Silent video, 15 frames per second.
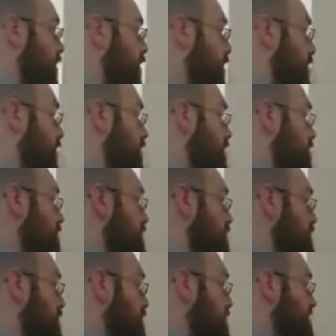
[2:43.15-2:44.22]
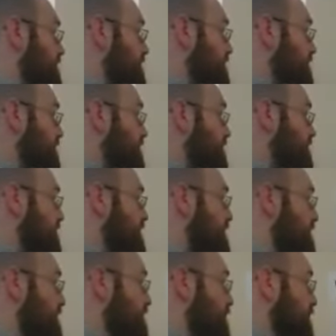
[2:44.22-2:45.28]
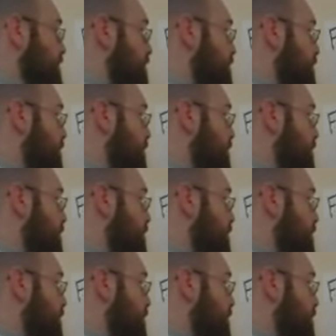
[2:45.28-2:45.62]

are 16